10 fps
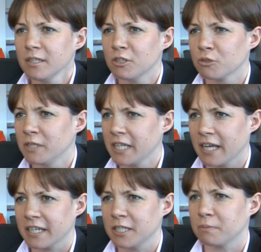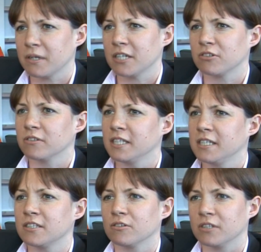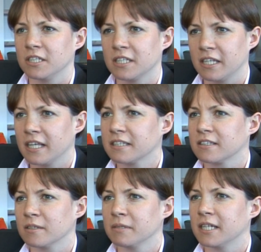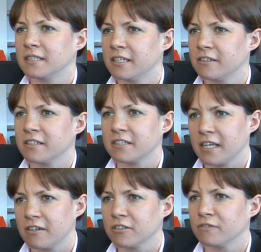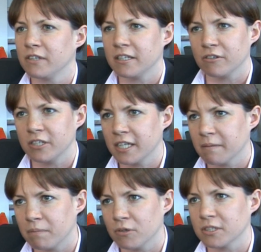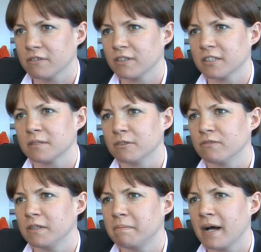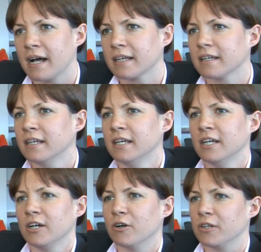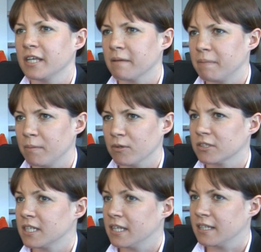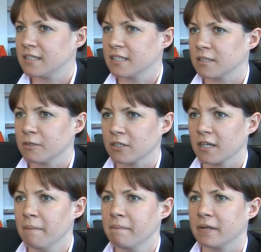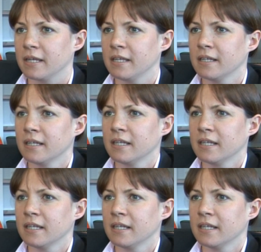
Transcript: So when you get a nice press release, or you sit next to somebody at a dinner that's heard of you, or you get positive customer feedback, or you get people to say nice things about your company.